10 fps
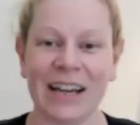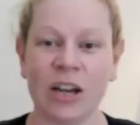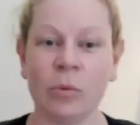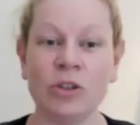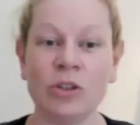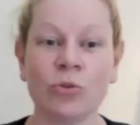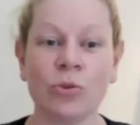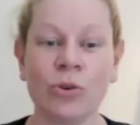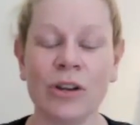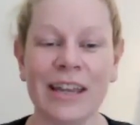we
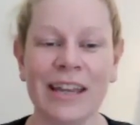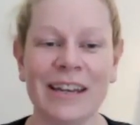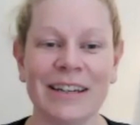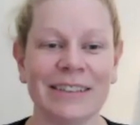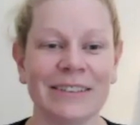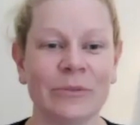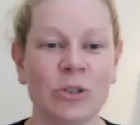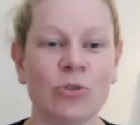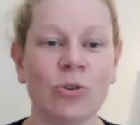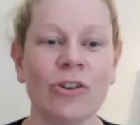draw in a
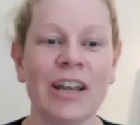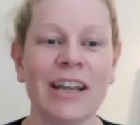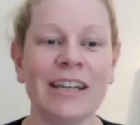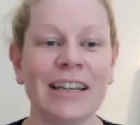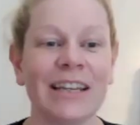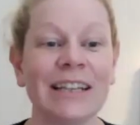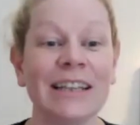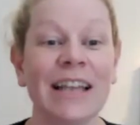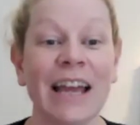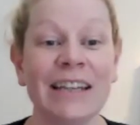
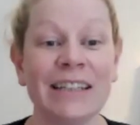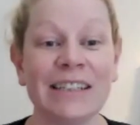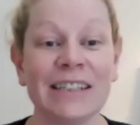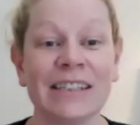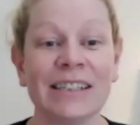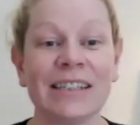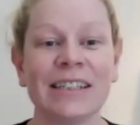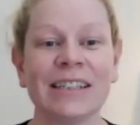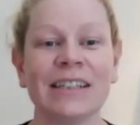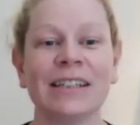little light,
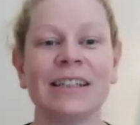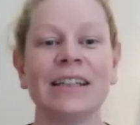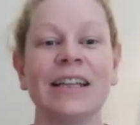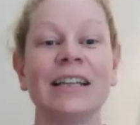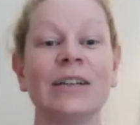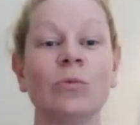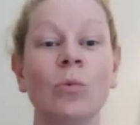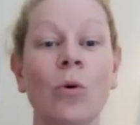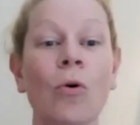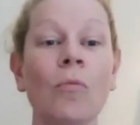a little
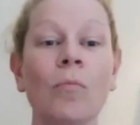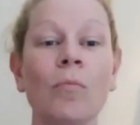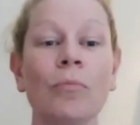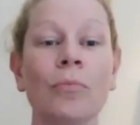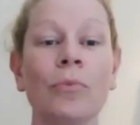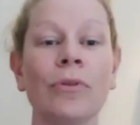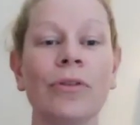warmth,